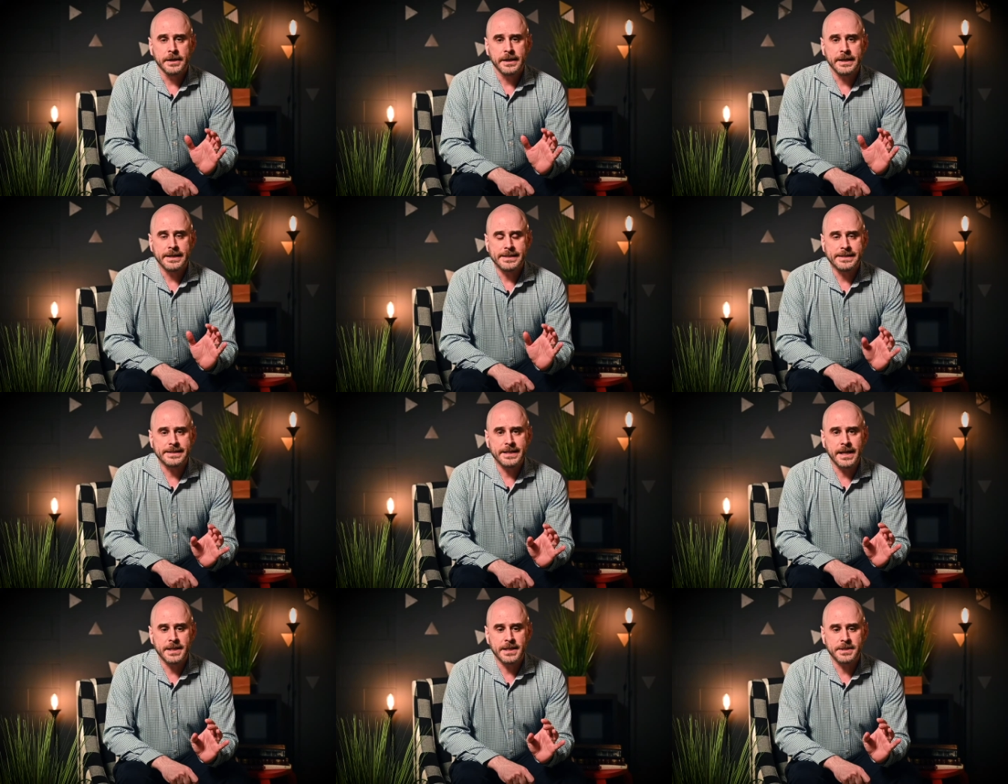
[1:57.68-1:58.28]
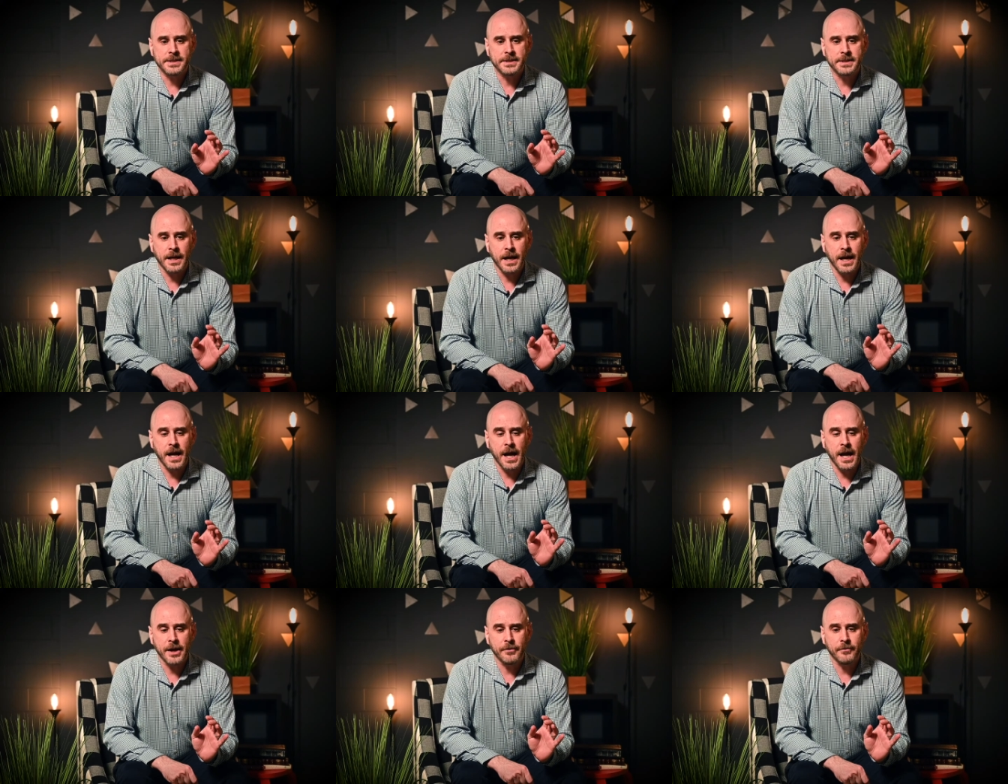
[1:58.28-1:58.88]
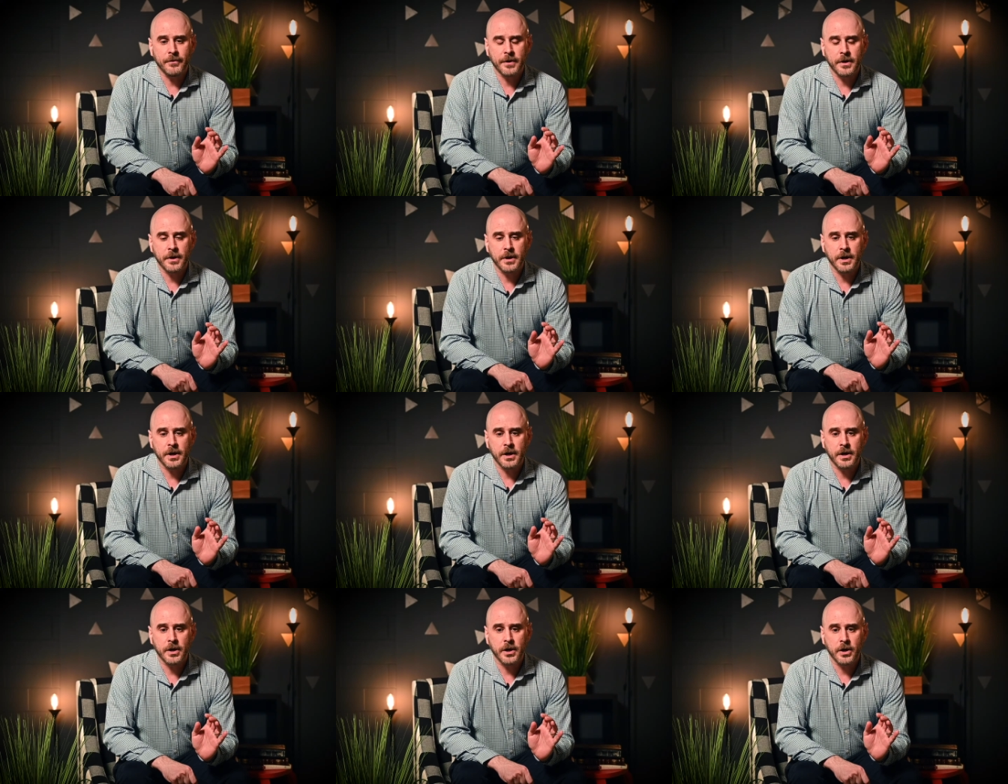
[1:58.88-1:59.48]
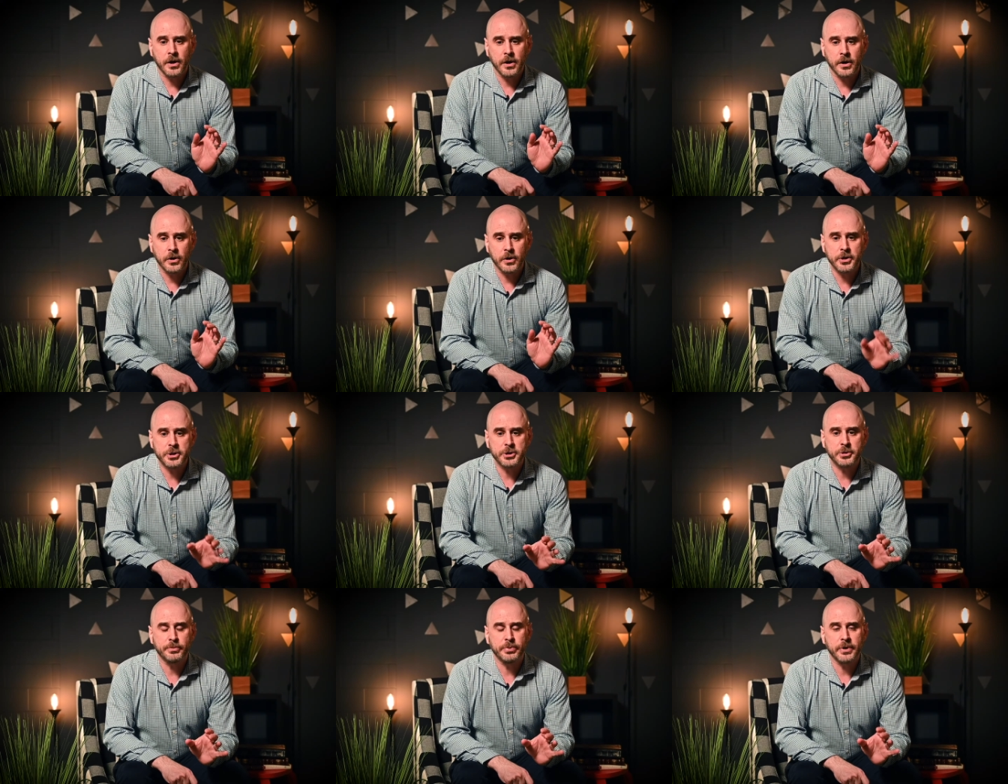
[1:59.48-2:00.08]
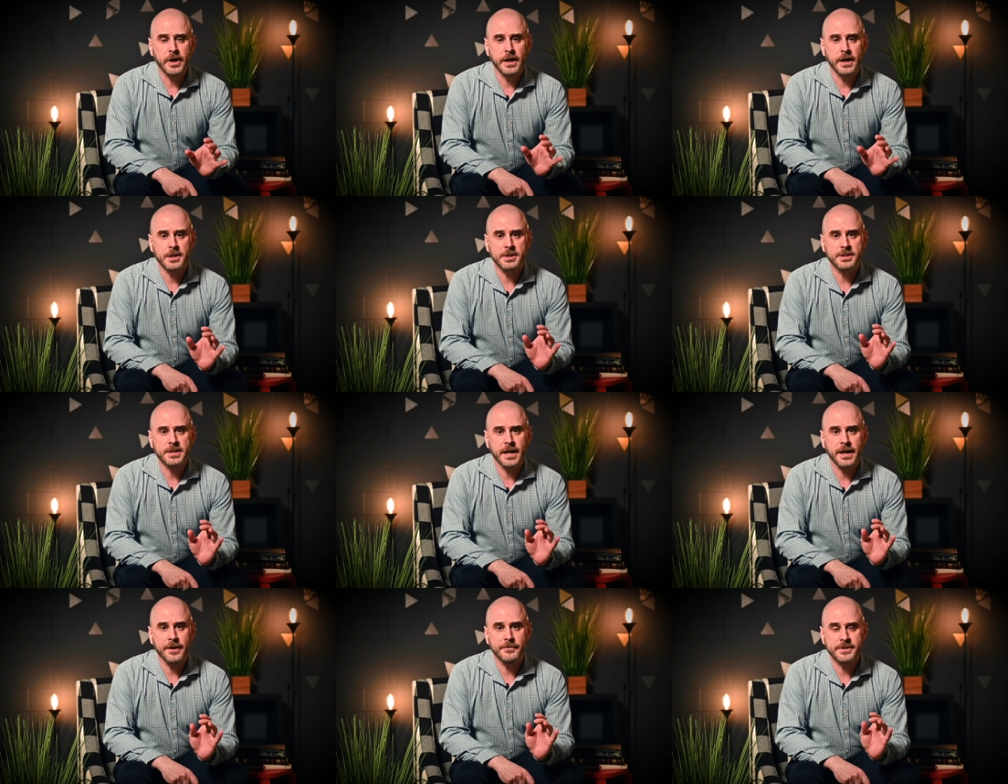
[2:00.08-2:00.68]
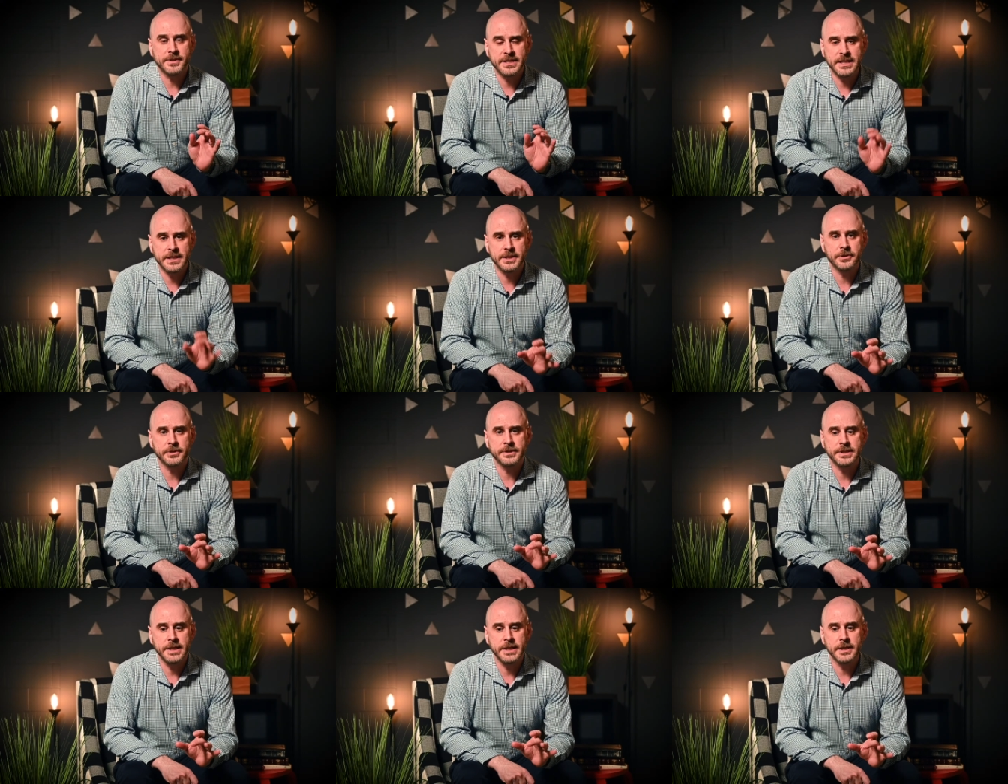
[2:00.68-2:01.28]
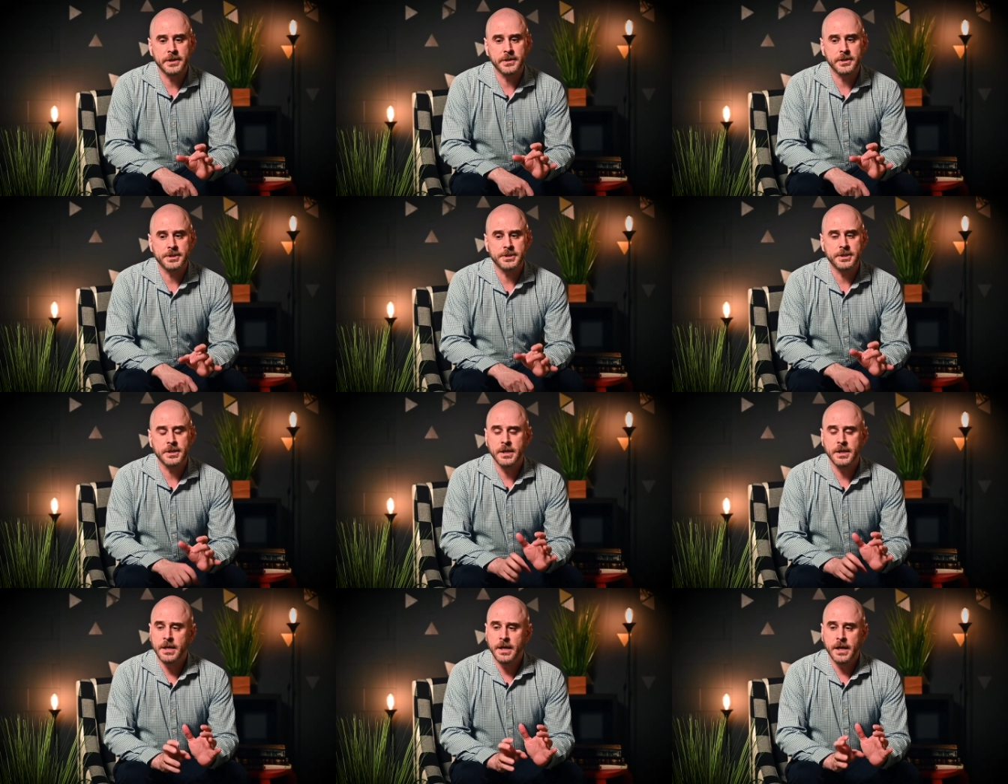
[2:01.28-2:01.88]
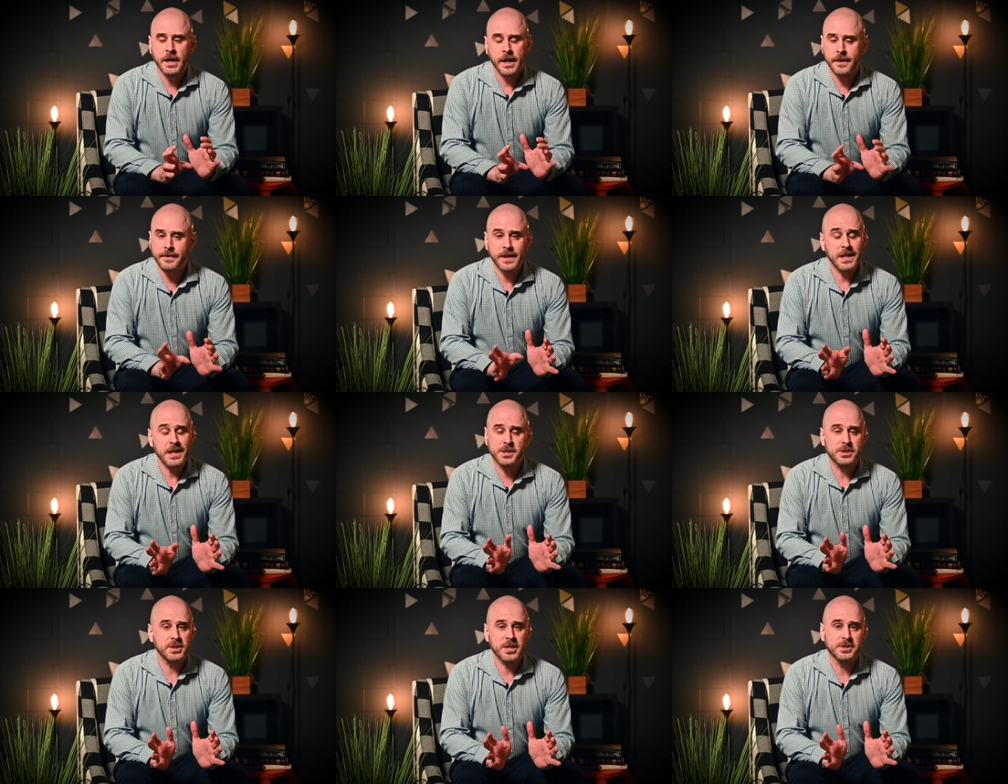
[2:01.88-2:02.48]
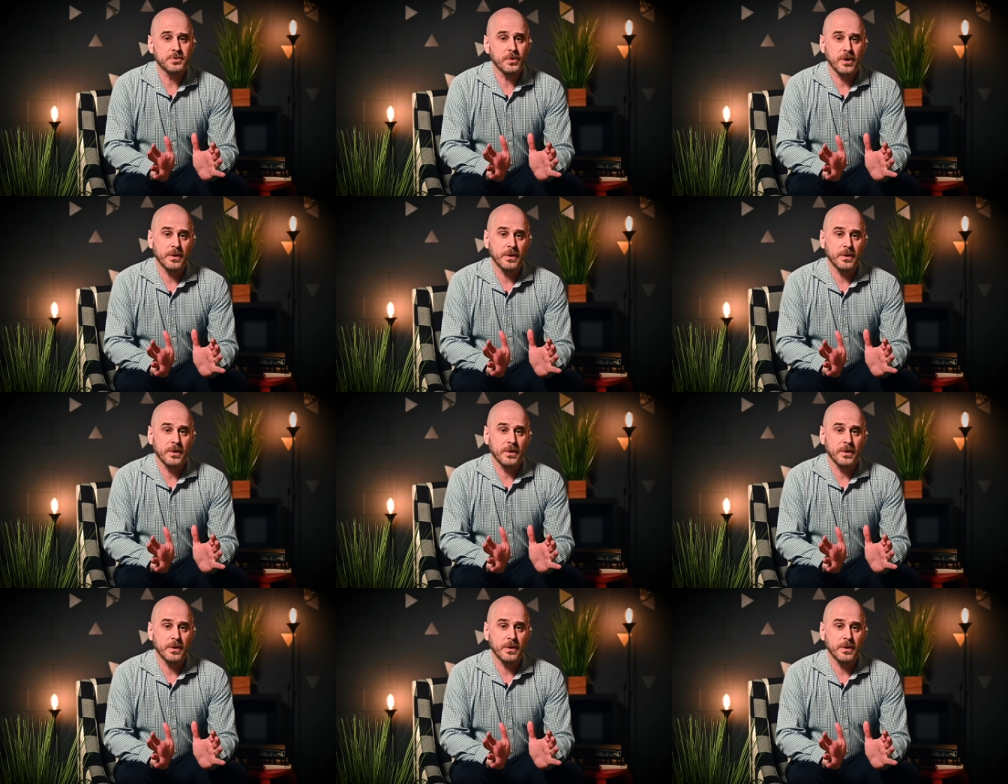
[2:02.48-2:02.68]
it says, "I have heard your prayers and I've seen your tears." And that's just